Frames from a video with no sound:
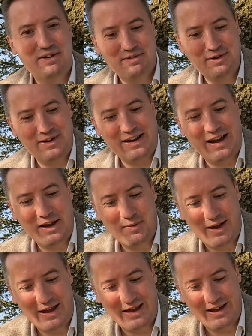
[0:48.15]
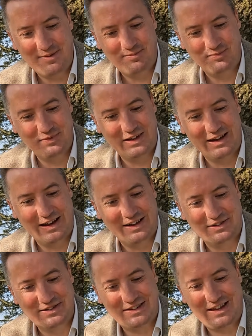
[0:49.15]
I'm not in any way in
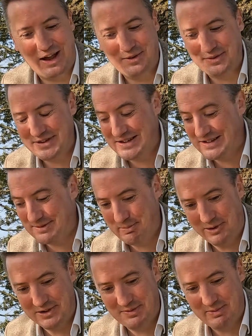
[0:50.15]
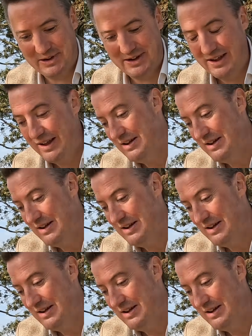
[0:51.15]
a stealthy spot, but